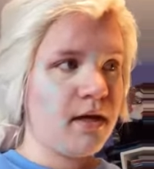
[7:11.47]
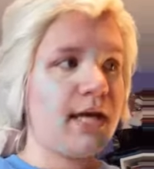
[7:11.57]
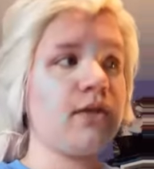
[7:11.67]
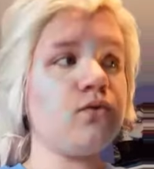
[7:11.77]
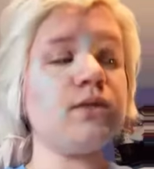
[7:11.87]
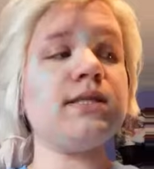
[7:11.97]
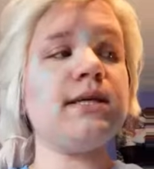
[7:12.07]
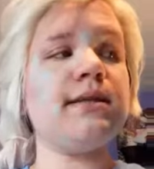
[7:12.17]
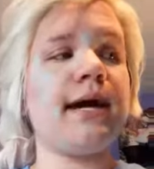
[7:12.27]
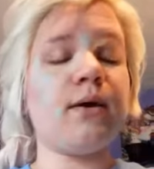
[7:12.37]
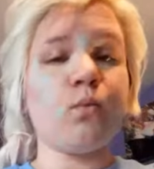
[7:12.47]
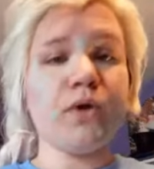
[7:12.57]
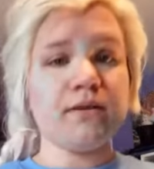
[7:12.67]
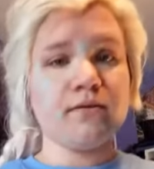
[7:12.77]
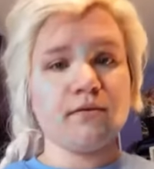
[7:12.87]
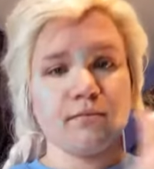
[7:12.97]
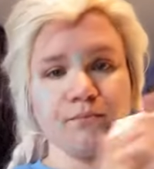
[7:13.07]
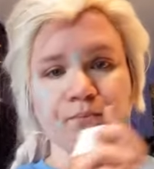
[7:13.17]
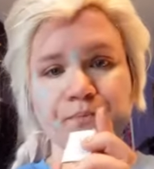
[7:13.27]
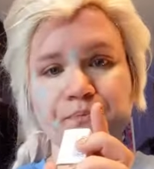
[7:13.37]
and you'll see that with
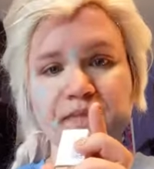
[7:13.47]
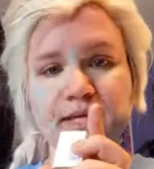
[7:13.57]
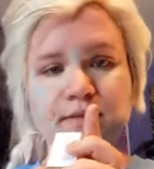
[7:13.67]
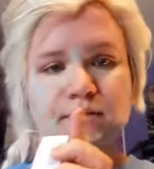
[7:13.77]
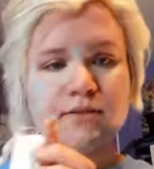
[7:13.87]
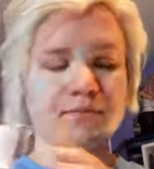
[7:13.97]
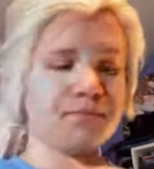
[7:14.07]
this.